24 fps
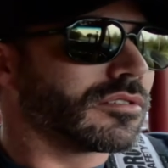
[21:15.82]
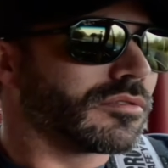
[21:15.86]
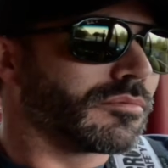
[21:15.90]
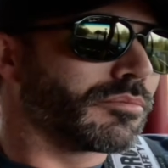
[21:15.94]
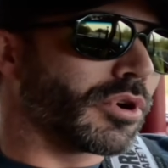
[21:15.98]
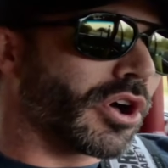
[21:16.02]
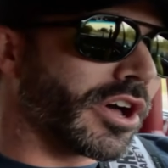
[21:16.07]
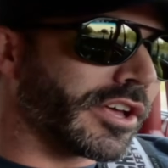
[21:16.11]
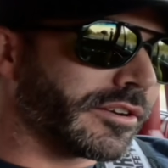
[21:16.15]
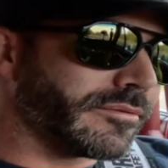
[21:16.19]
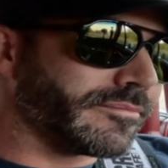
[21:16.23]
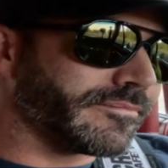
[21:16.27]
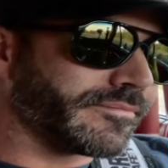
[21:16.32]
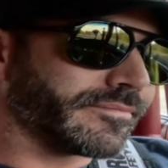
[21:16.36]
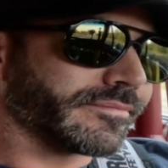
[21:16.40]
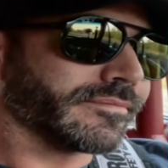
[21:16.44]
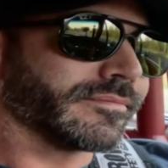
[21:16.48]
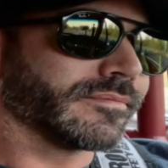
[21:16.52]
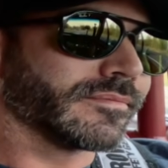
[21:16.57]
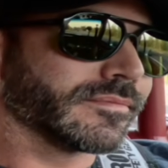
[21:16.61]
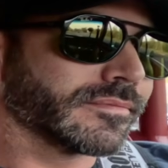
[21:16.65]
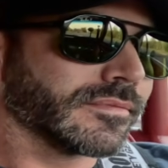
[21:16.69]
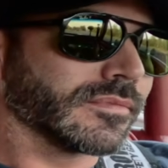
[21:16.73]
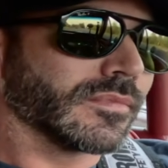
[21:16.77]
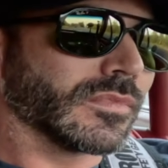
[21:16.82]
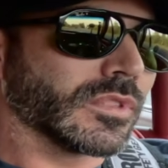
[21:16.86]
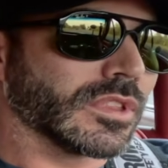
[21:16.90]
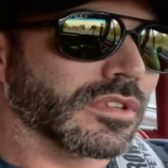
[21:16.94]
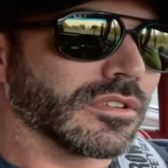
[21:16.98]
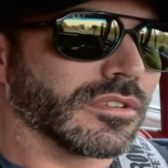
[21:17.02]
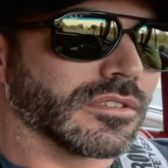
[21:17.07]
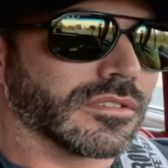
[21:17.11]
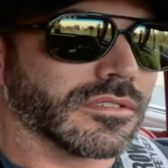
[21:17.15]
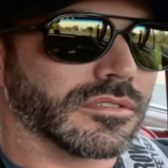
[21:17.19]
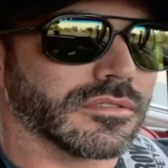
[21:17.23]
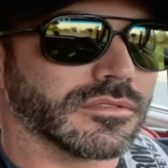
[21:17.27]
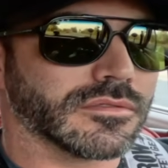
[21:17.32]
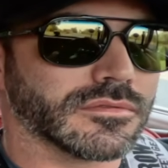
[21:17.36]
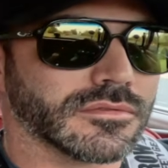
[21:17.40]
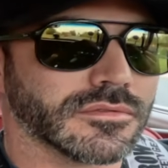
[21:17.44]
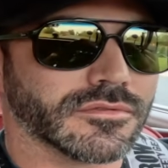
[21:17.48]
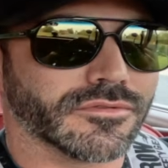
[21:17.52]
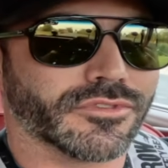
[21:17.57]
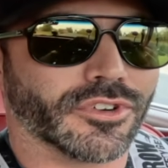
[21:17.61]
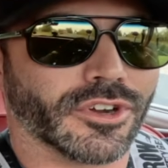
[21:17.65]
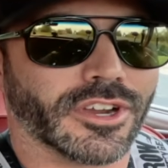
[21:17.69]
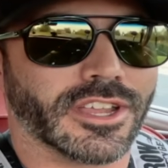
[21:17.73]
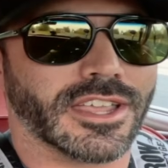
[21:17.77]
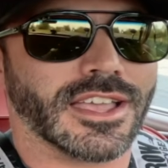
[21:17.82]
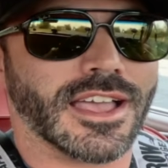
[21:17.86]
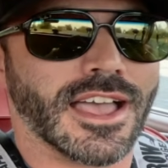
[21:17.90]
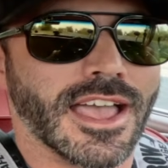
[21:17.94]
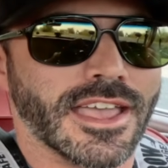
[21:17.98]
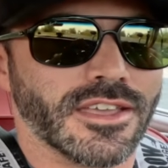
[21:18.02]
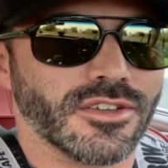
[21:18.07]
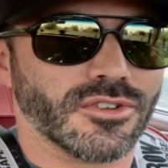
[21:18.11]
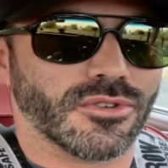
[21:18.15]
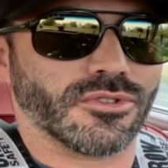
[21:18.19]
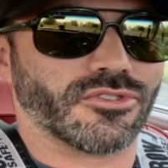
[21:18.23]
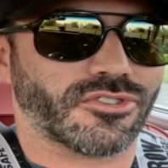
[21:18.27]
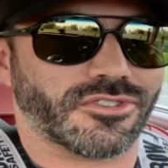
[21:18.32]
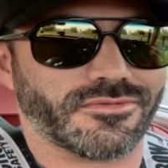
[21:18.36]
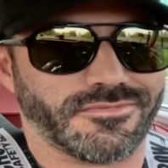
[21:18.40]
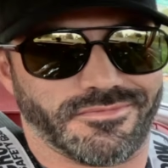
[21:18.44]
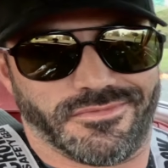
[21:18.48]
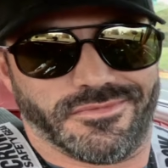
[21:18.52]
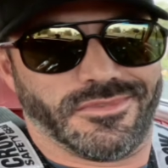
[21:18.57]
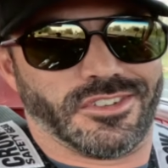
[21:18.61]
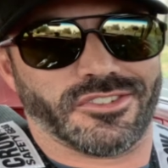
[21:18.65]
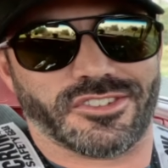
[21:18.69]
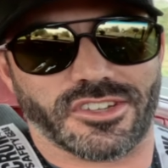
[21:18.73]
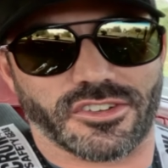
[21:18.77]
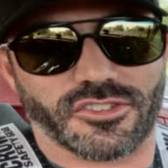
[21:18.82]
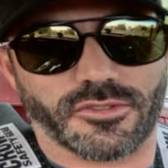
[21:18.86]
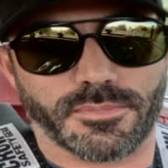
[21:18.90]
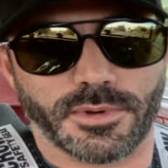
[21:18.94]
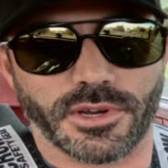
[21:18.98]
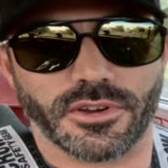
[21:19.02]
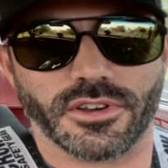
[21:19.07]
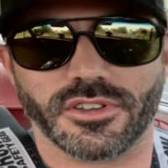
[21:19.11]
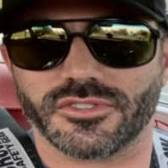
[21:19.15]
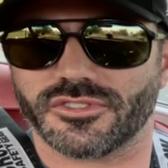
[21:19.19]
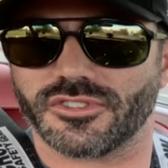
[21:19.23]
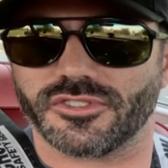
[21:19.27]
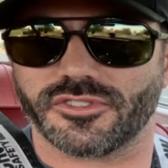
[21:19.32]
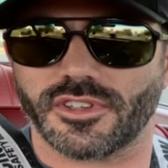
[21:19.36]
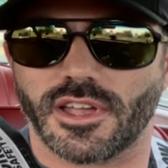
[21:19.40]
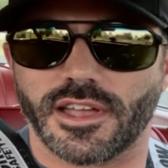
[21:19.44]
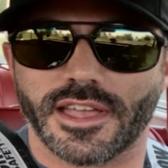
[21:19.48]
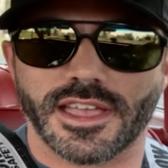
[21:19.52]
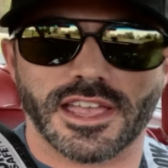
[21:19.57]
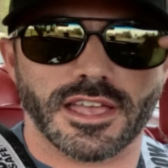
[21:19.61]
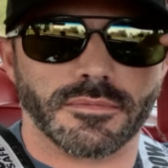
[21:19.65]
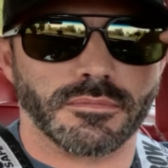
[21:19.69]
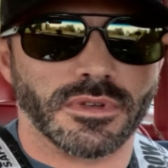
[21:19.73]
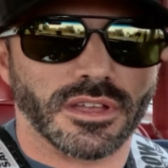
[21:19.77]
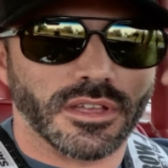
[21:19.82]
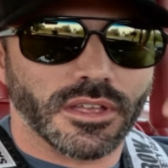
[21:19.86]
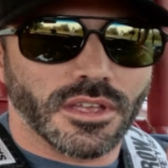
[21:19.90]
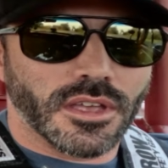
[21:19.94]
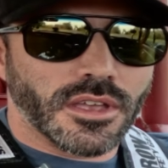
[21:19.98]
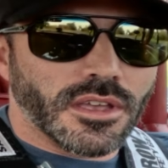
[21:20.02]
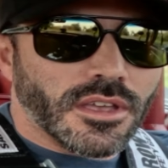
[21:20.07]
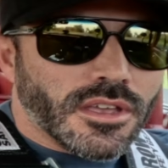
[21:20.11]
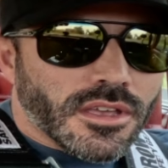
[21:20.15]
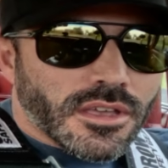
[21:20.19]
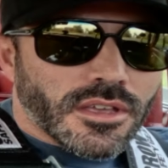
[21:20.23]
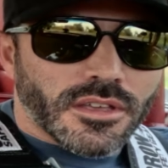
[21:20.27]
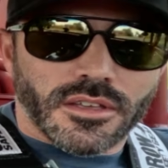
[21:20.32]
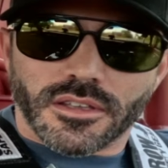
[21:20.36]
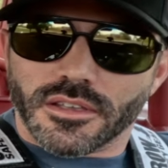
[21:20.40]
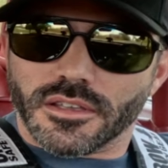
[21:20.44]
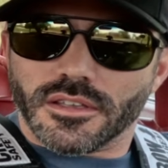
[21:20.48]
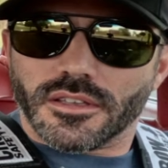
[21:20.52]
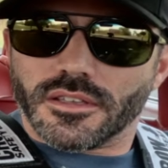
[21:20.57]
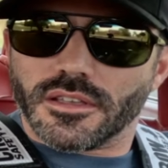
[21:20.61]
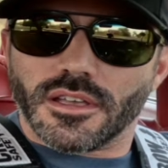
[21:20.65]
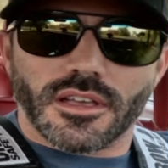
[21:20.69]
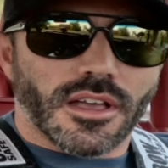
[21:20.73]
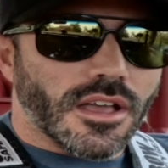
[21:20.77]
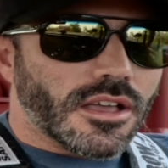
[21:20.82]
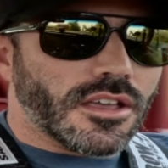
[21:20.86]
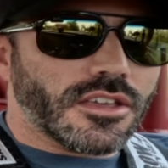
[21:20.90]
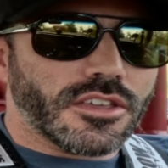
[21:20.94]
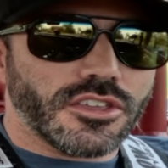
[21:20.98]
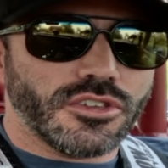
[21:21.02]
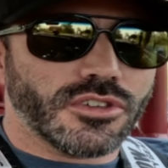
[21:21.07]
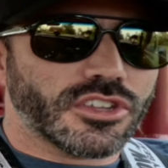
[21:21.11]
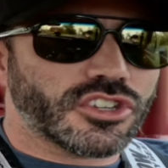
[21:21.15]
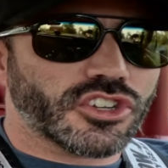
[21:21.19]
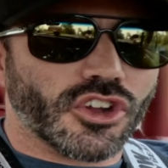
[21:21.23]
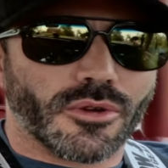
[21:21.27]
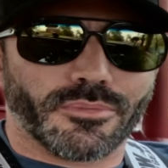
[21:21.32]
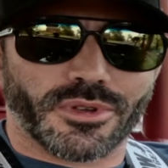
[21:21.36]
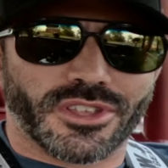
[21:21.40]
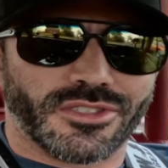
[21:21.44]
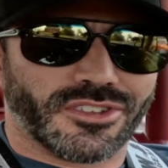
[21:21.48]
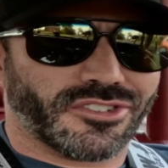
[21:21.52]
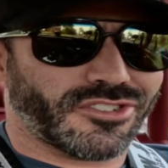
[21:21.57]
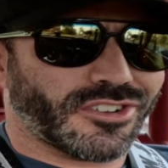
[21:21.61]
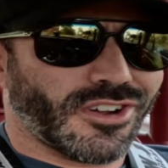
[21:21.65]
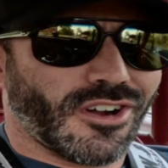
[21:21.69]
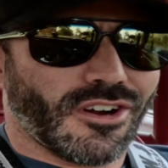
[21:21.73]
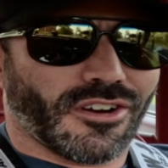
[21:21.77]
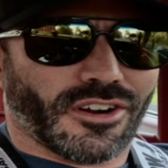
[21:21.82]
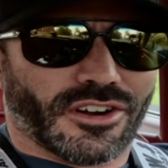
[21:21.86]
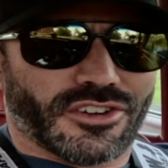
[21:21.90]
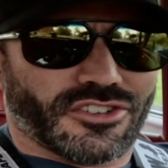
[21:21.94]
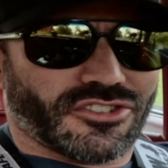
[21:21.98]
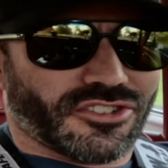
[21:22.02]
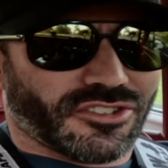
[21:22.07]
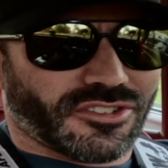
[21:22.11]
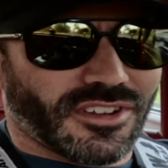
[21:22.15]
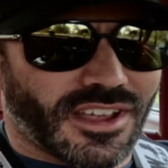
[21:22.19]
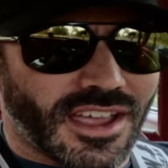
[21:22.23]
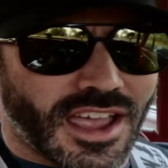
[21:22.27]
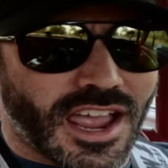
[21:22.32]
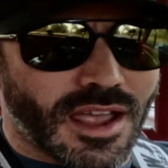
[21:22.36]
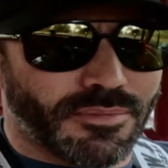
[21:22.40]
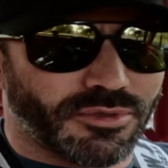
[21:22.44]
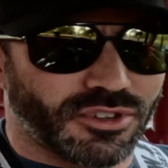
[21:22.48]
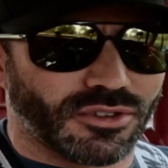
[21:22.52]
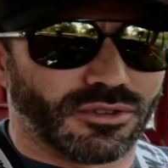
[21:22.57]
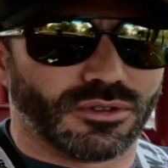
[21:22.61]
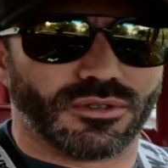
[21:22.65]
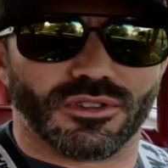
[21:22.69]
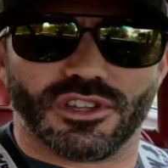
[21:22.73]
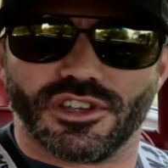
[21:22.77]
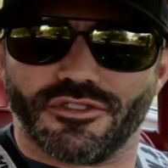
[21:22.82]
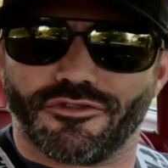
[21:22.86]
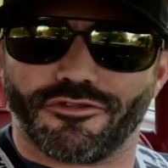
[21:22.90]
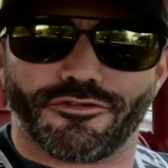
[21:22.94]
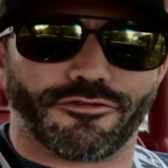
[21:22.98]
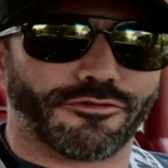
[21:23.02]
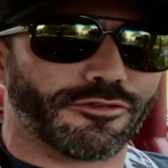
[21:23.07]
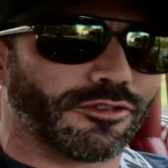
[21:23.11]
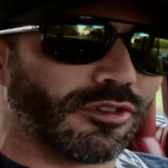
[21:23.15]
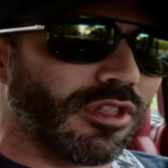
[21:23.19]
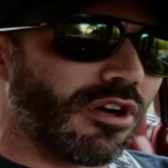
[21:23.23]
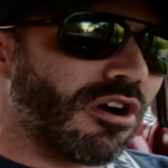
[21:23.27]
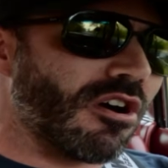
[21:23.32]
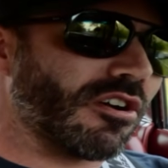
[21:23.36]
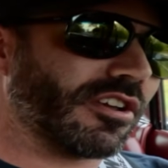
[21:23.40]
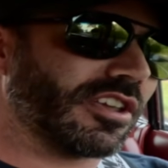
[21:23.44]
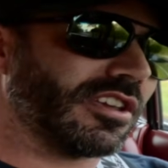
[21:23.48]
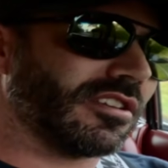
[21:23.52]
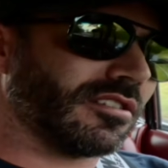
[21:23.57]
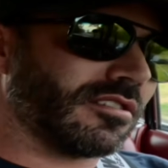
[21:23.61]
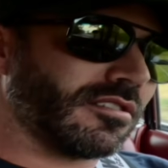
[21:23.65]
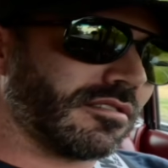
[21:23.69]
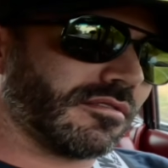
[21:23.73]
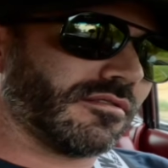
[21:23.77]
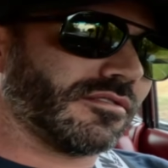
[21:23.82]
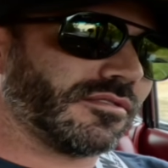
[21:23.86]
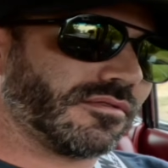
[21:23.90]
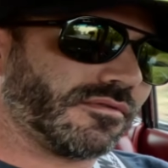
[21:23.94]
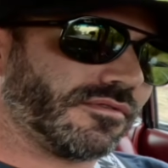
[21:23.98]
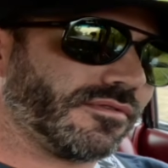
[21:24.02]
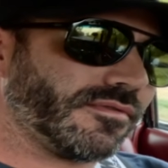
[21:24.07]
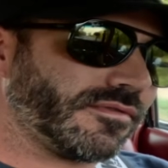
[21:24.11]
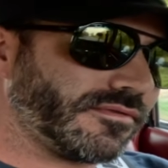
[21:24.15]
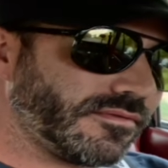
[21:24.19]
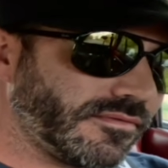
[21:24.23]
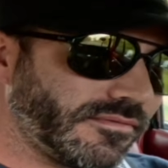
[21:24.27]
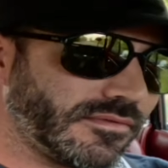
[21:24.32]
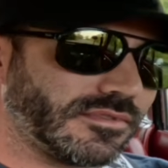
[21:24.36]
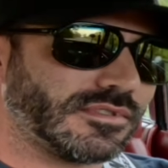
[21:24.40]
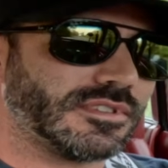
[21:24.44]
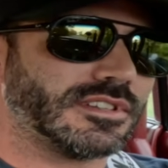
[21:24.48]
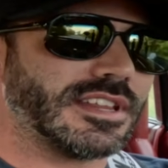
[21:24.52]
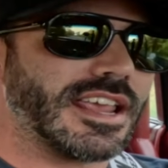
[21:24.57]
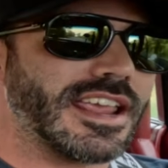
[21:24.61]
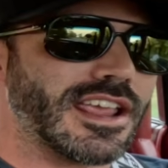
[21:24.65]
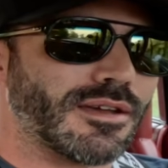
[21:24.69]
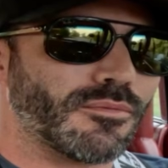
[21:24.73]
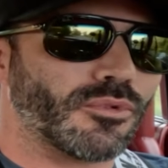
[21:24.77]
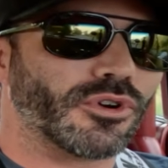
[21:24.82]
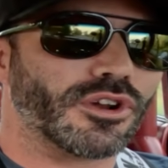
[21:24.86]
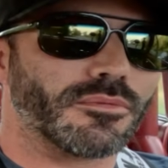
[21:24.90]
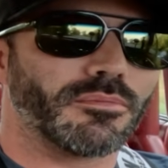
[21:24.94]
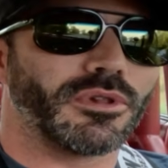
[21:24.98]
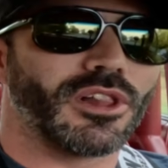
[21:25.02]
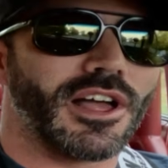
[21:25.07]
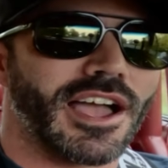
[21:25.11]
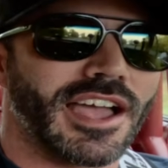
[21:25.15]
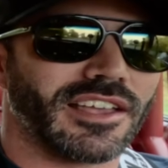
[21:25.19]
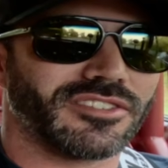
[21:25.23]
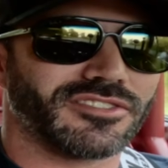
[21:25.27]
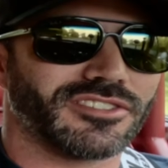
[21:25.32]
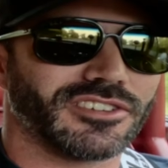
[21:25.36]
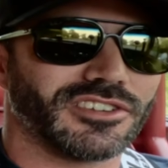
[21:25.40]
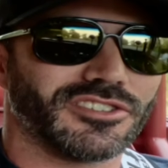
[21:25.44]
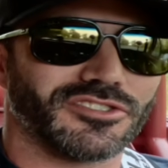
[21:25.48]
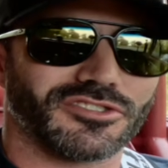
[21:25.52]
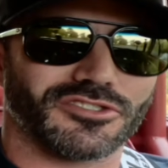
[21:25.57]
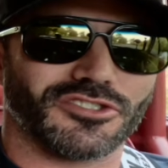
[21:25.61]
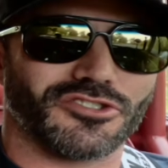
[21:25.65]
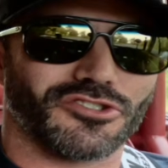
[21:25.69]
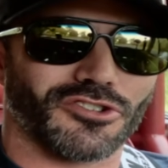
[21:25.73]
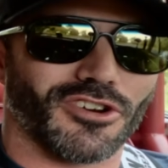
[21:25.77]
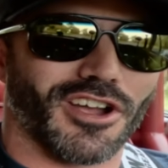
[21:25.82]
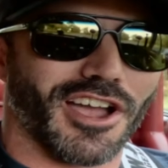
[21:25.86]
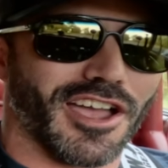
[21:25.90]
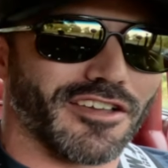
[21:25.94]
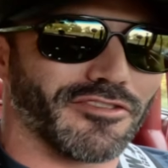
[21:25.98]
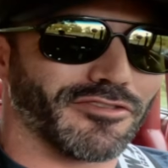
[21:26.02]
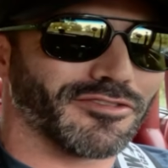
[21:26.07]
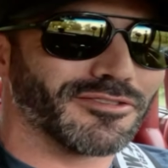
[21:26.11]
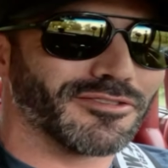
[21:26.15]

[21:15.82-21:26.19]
But for a guy who's as experienced as I am, you can jump in this car and just absolutely flog it. Damn, what a blast it is to drive.